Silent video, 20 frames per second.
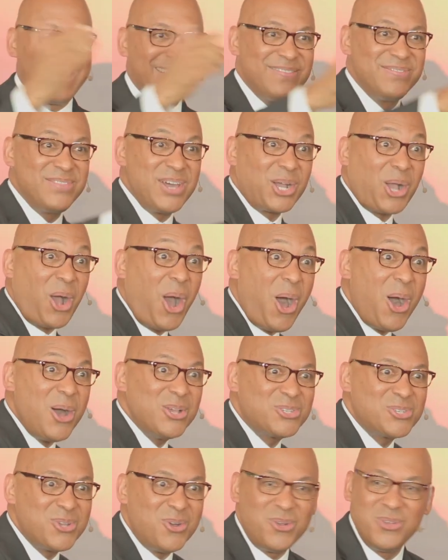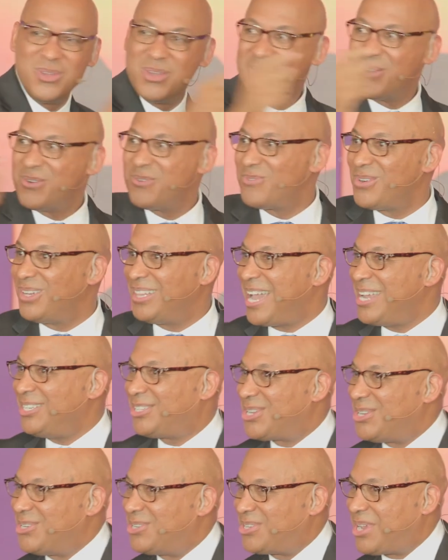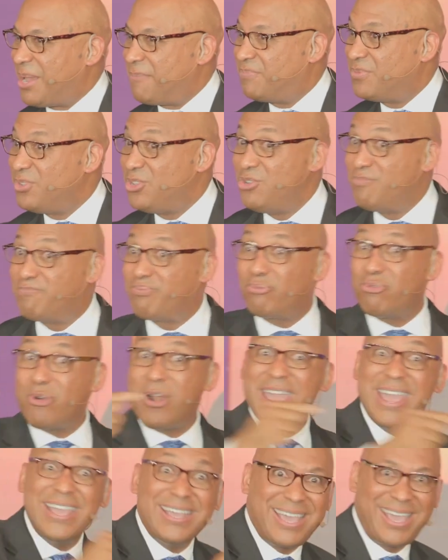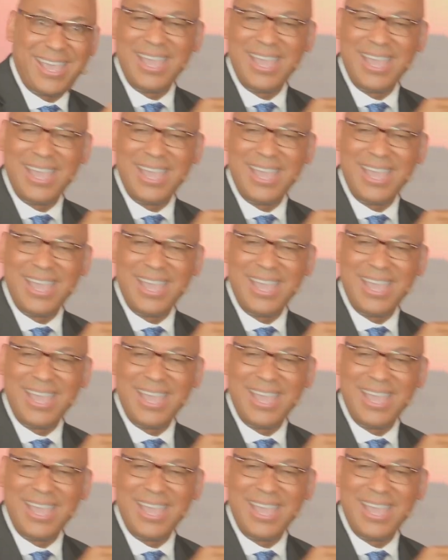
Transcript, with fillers: the causal relationship. You break,